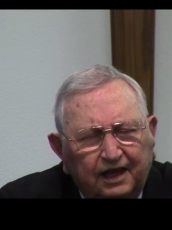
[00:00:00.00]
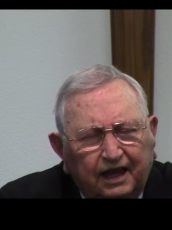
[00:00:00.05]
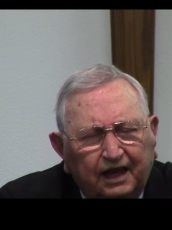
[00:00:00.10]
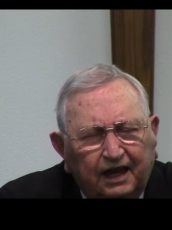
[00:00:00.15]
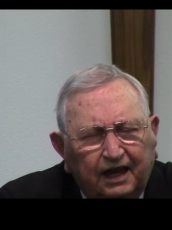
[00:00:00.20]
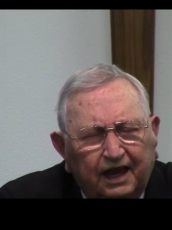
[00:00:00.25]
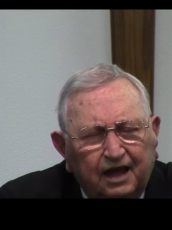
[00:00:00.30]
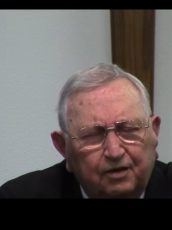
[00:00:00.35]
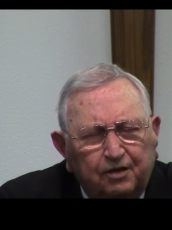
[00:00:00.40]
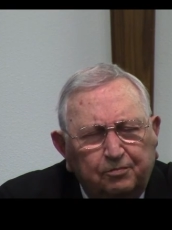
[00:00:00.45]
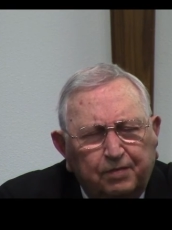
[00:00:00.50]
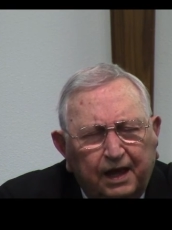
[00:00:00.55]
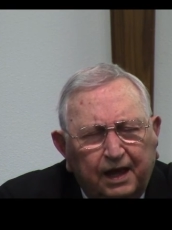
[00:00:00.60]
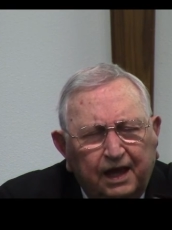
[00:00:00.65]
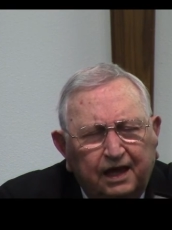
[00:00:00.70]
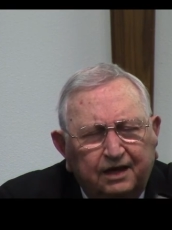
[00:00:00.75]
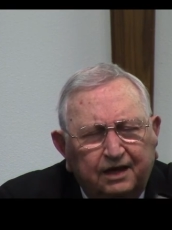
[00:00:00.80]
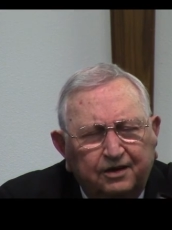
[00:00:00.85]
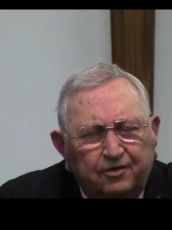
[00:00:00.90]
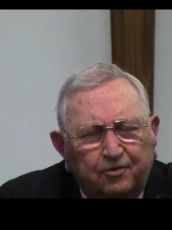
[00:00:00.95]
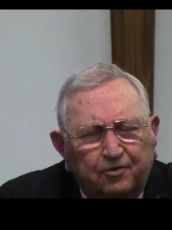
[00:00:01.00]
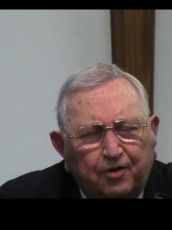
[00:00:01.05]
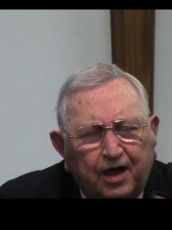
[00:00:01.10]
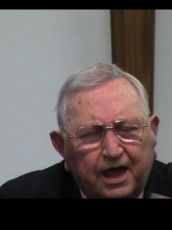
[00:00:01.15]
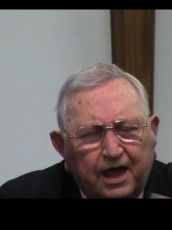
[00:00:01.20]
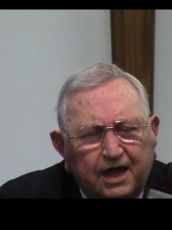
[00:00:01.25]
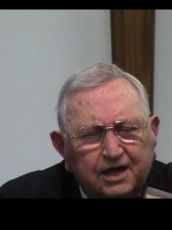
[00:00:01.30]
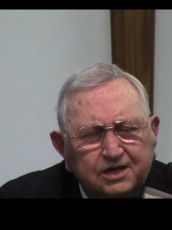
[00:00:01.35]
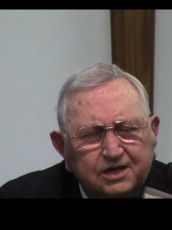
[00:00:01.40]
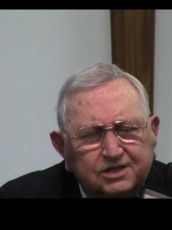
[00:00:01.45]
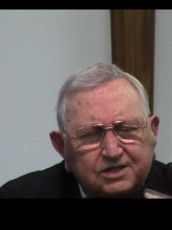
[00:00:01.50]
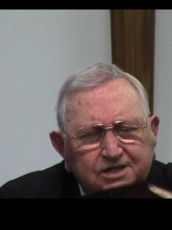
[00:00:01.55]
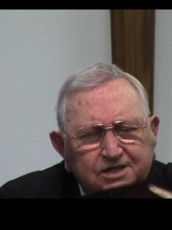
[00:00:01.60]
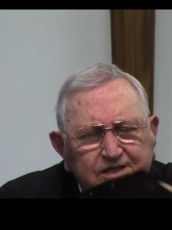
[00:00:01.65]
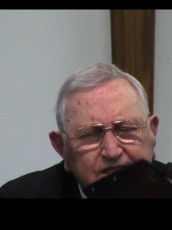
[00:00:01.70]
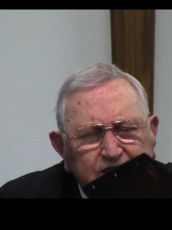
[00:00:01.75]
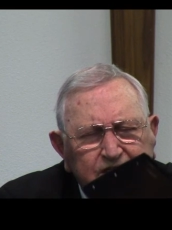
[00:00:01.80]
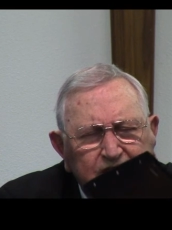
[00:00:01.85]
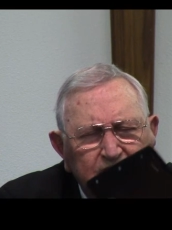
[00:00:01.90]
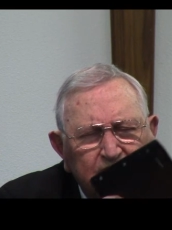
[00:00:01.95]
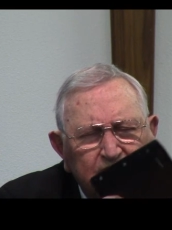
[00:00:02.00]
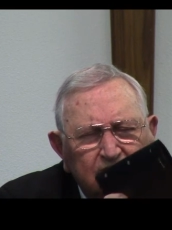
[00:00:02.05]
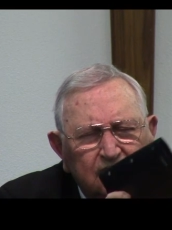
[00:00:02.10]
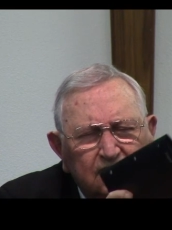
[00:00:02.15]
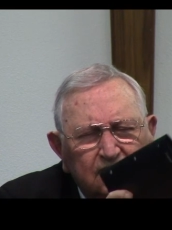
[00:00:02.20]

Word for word: And they'll be in the race.